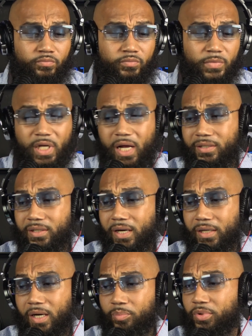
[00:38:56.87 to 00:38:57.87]
Like, nigga, I
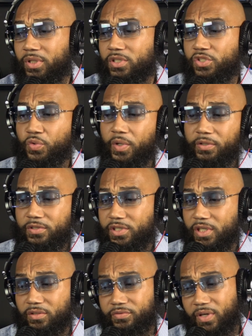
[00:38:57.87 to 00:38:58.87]
got put in Twitter
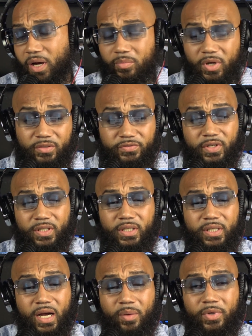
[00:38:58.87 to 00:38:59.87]
jail for that motherfucking
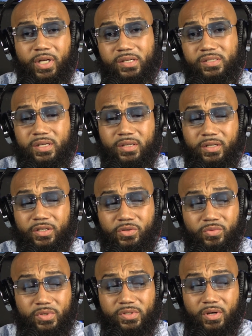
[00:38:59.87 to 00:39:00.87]
comment. I said, nigga,
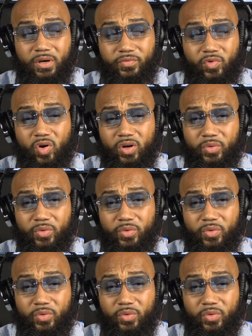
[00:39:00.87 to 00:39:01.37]
you deserve all